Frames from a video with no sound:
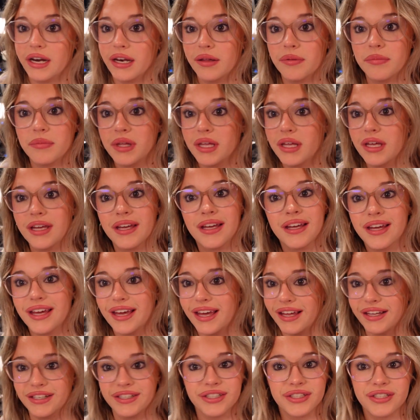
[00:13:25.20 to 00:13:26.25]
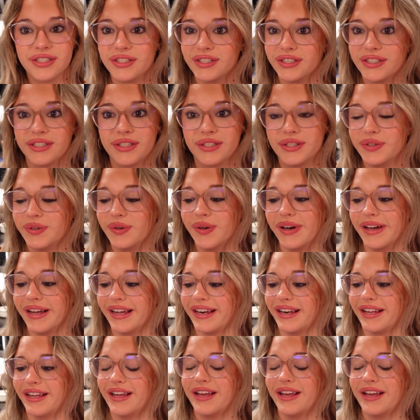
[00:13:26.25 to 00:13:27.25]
at me. It just looks too good.